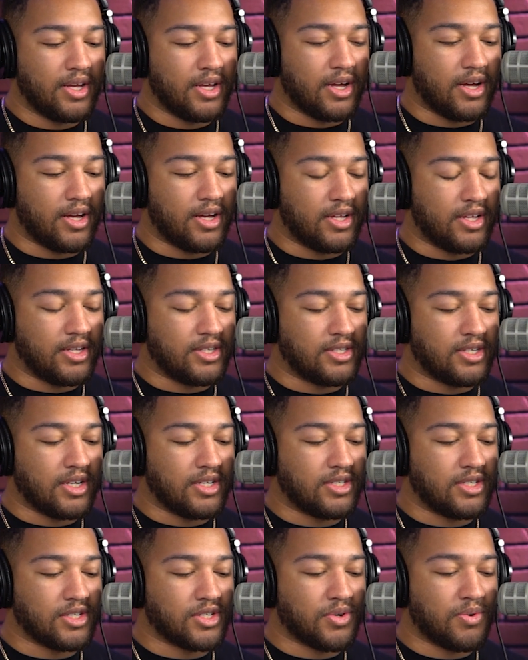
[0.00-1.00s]
It
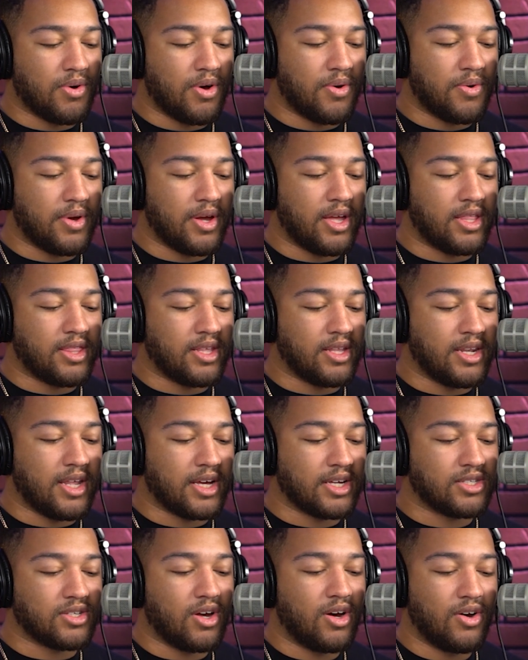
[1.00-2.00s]
says this quote, in the
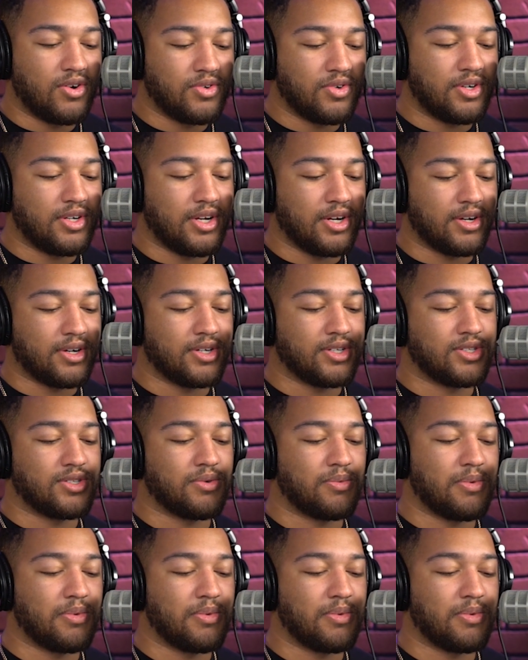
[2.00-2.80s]
next 100 years,